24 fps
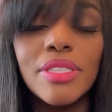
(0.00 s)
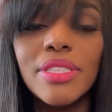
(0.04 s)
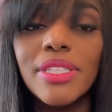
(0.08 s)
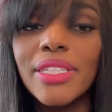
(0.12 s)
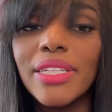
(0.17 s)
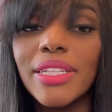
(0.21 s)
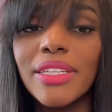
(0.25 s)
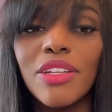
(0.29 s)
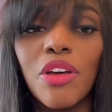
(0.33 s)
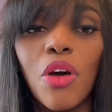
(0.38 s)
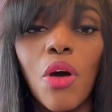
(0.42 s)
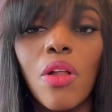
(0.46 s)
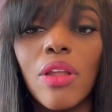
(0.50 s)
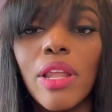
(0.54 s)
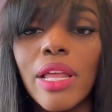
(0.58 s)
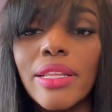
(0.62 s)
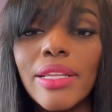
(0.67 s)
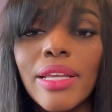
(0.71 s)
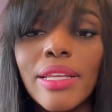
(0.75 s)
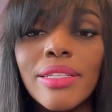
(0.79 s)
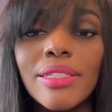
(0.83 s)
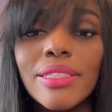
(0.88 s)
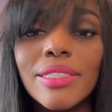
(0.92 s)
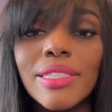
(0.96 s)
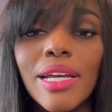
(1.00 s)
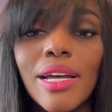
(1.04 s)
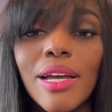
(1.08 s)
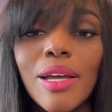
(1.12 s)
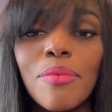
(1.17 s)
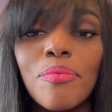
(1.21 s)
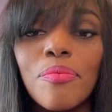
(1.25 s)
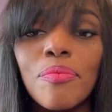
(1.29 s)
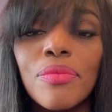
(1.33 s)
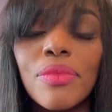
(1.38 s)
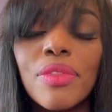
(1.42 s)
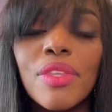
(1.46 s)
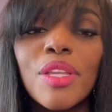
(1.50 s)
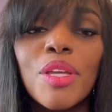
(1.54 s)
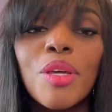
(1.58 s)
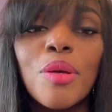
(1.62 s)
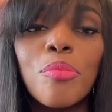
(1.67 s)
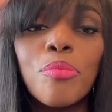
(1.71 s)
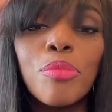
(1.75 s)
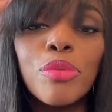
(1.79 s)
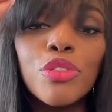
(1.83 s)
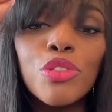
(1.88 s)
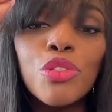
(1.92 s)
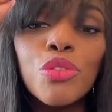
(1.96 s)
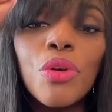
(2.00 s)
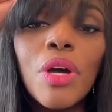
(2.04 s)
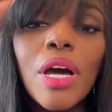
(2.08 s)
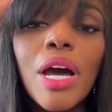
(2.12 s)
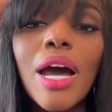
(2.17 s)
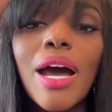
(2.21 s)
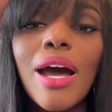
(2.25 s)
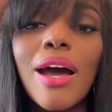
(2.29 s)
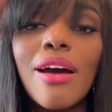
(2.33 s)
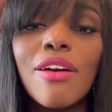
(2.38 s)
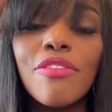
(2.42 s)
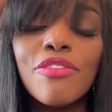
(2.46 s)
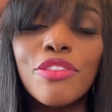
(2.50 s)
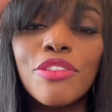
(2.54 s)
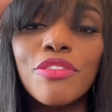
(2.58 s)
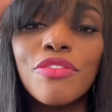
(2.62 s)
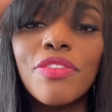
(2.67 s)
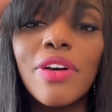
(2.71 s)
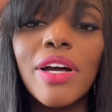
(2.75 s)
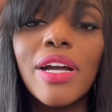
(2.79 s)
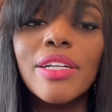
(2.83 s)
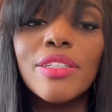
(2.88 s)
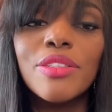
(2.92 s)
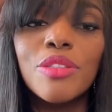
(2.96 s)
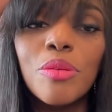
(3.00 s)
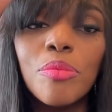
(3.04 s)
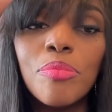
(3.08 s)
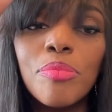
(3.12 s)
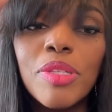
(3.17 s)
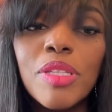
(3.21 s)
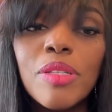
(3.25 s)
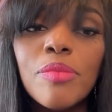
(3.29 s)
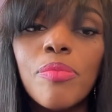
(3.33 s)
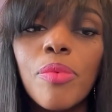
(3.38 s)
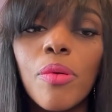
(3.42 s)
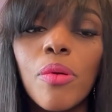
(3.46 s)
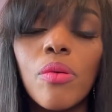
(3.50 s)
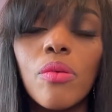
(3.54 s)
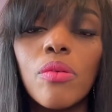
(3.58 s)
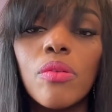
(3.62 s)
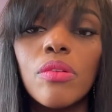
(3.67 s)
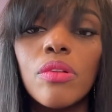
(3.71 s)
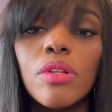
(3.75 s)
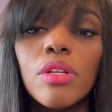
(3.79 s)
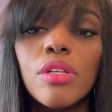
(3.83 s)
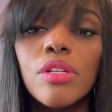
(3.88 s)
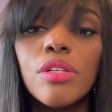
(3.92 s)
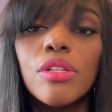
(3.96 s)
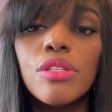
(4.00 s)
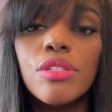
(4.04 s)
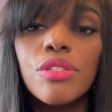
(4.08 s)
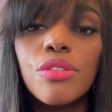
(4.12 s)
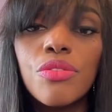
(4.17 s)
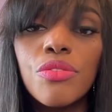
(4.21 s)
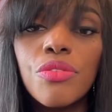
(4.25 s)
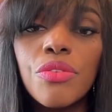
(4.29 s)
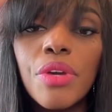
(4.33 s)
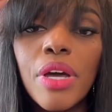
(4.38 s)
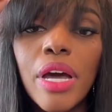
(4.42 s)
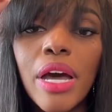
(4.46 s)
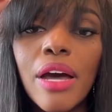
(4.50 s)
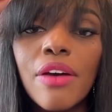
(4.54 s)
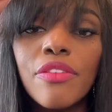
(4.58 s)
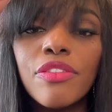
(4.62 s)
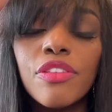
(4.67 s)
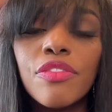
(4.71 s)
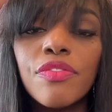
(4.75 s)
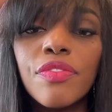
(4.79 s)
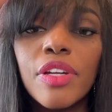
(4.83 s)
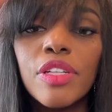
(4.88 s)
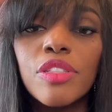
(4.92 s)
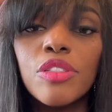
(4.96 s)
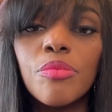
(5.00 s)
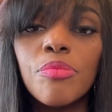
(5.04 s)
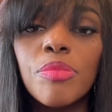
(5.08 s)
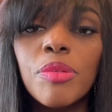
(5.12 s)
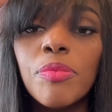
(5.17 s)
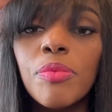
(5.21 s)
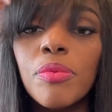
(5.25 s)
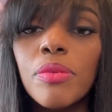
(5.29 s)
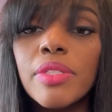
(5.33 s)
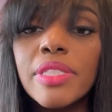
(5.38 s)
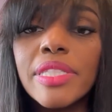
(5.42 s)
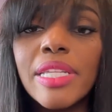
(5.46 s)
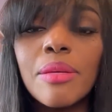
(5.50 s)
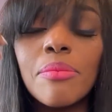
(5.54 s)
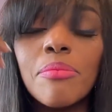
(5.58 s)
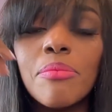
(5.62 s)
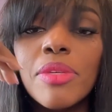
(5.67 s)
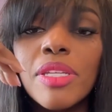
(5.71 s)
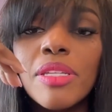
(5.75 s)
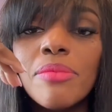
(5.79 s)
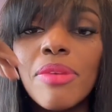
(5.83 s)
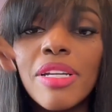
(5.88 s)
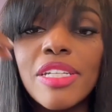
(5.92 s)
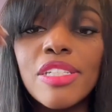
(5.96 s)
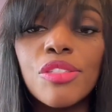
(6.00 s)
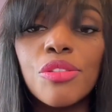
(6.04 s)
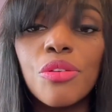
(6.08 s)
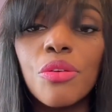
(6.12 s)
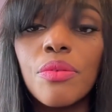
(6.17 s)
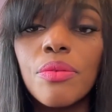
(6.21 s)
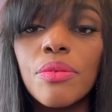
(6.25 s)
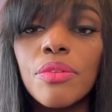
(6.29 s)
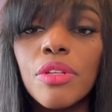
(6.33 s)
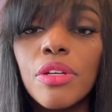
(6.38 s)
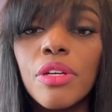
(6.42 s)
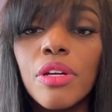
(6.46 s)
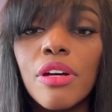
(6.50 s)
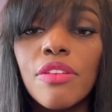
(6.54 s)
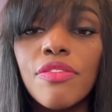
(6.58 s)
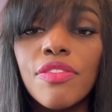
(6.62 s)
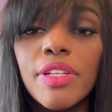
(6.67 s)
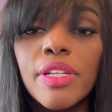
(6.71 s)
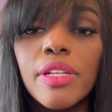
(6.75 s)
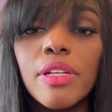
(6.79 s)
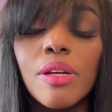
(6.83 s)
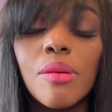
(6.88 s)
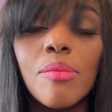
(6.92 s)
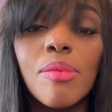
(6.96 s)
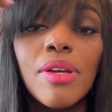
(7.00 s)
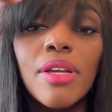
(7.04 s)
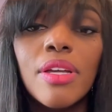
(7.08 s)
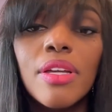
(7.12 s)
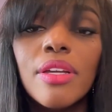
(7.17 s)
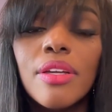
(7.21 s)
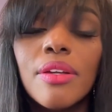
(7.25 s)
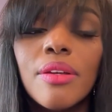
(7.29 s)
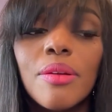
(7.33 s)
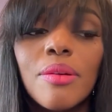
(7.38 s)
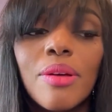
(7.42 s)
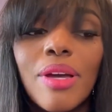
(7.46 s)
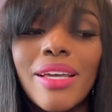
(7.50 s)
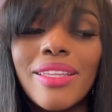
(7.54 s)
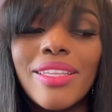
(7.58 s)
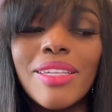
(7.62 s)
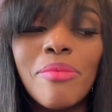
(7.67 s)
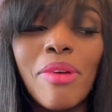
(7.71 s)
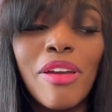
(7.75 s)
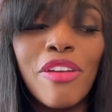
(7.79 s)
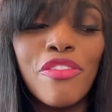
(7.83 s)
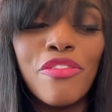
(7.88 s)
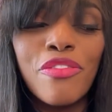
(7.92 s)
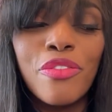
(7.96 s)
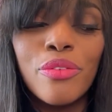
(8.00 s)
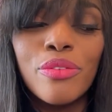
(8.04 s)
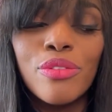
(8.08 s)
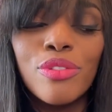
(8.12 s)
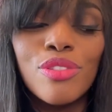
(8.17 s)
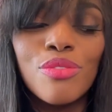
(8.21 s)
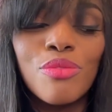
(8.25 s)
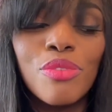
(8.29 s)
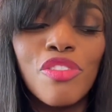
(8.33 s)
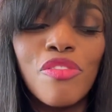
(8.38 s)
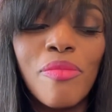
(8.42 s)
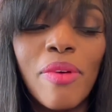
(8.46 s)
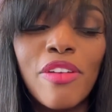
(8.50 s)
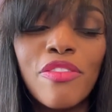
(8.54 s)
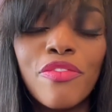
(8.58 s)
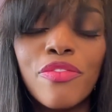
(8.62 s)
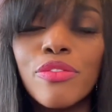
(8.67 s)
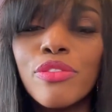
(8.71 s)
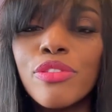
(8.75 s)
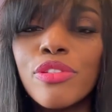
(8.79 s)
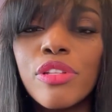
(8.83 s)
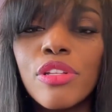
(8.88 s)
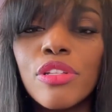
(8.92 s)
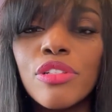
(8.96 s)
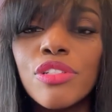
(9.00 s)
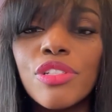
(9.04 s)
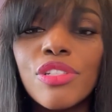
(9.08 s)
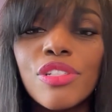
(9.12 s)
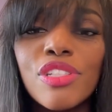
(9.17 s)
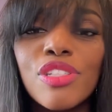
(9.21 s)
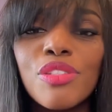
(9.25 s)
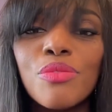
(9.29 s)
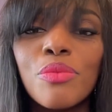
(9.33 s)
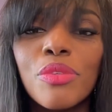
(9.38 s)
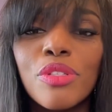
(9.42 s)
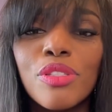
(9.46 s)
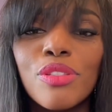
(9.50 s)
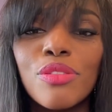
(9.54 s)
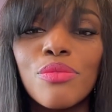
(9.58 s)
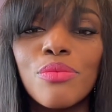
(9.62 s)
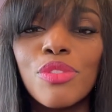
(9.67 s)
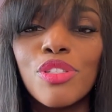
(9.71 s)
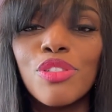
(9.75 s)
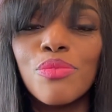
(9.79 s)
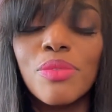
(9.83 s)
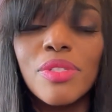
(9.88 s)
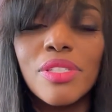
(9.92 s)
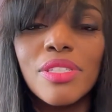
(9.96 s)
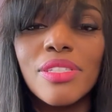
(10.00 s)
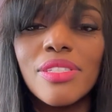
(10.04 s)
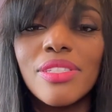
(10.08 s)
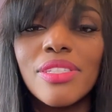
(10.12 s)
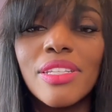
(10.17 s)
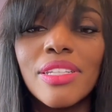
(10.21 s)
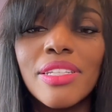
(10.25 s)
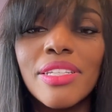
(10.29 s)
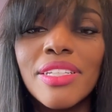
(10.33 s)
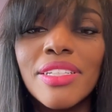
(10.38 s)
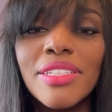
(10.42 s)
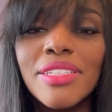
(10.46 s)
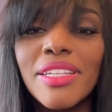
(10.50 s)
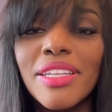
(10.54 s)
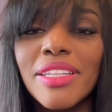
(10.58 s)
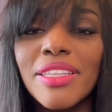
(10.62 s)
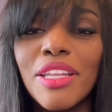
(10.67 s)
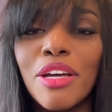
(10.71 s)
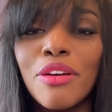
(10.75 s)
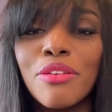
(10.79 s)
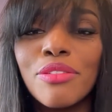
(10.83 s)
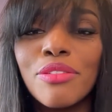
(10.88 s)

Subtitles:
they can call at any time. But you have to find your people. So you have to find your people. It's like me, my story with the coffee club. I think one of my first lunches was with Celine, and now